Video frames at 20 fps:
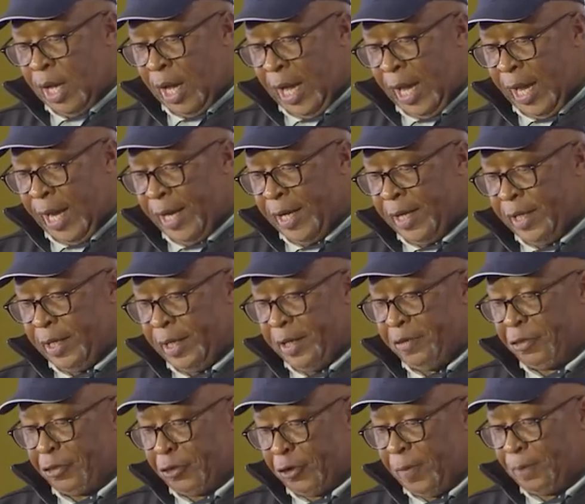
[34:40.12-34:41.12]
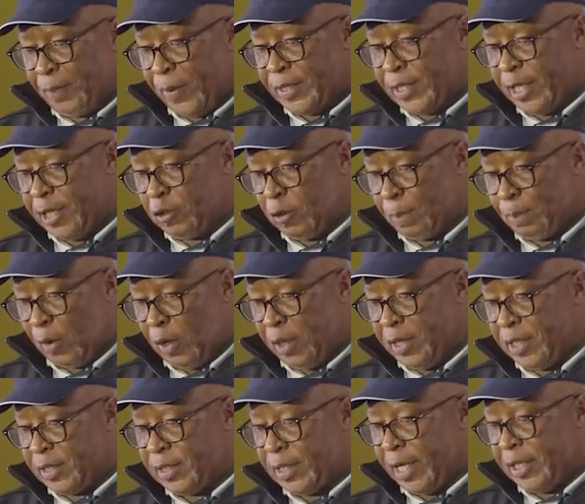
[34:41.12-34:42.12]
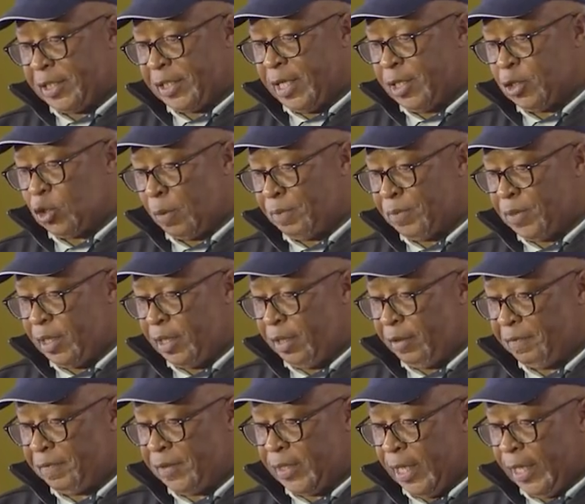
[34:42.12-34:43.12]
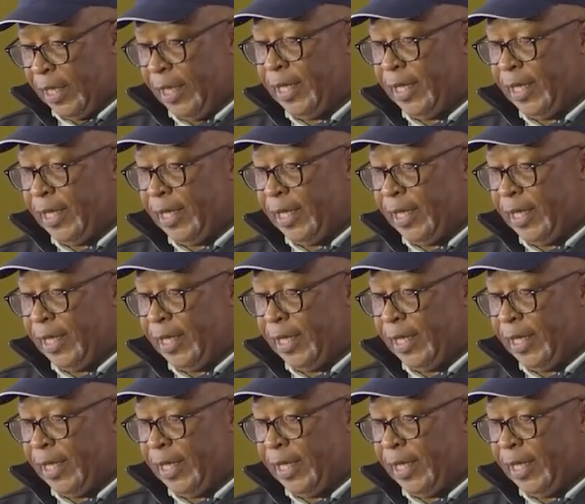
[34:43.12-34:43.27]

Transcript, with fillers: I, in 3% of polling stations observed,